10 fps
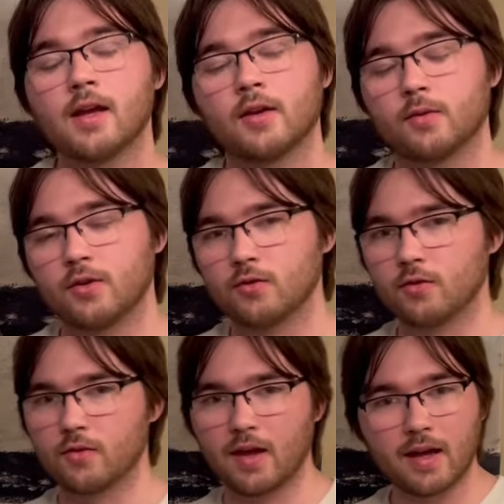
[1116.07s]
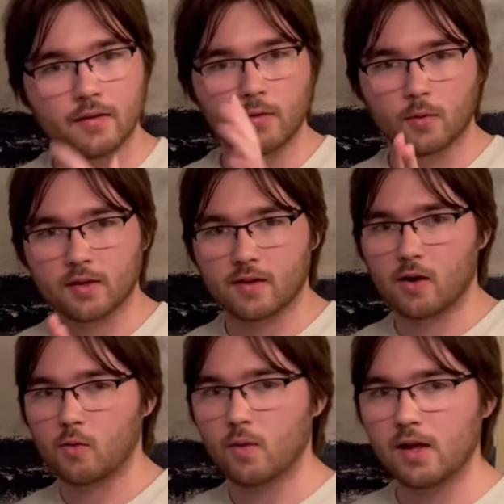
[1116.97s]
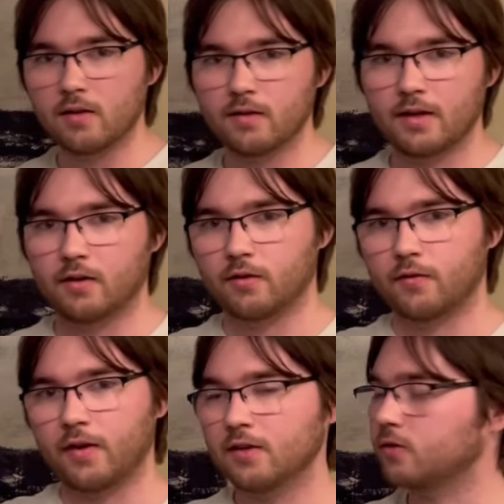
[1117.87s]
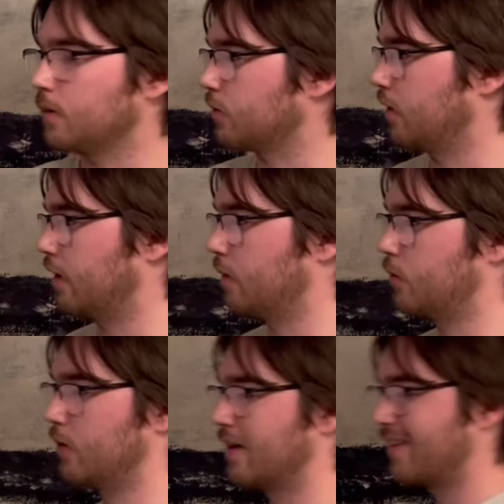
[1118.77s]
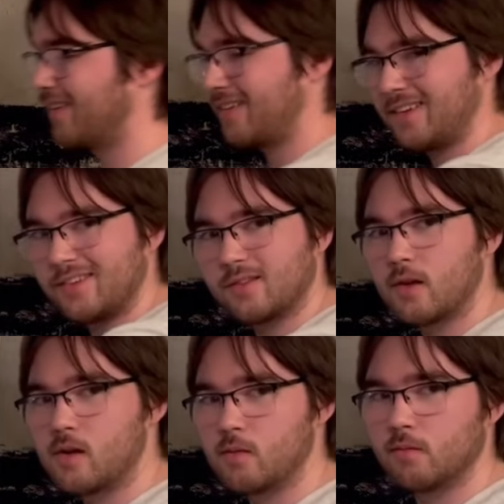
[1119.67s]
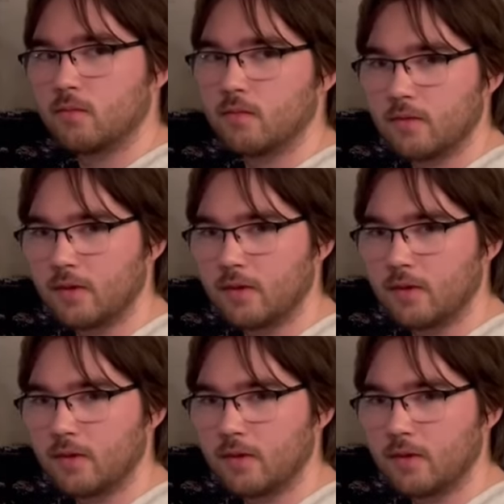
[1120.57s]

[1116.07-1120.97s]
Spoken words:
And when you do that, if it worked out well and all the phase wraps are lined up, you'll get a nice sum